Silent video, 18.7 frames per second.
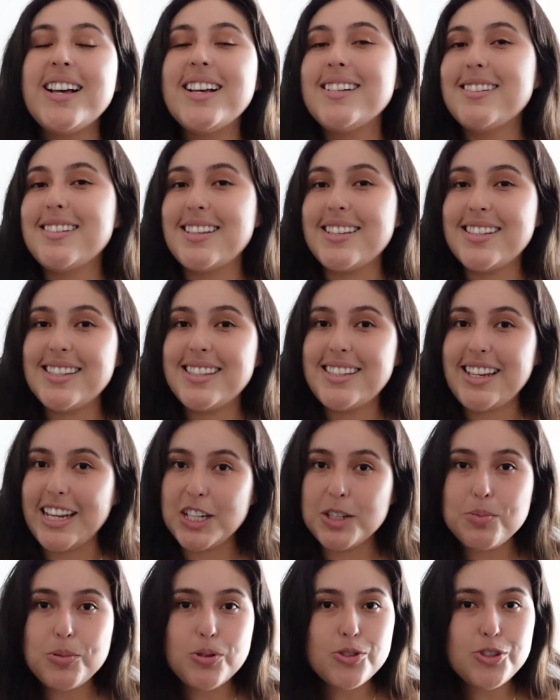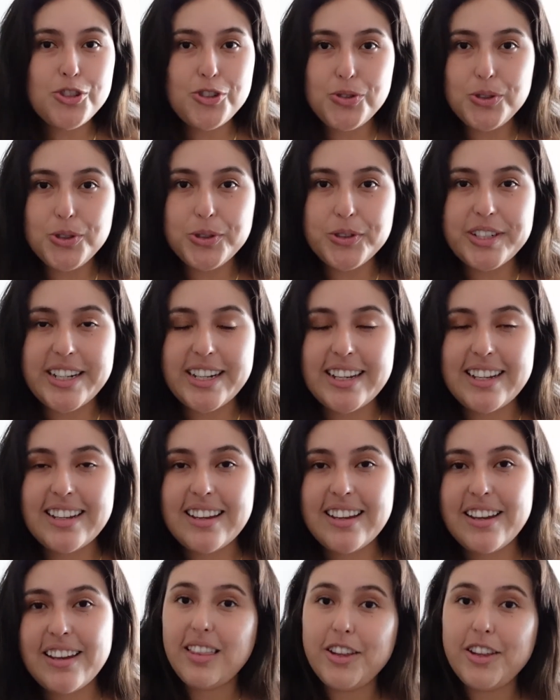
sustainable jewelry.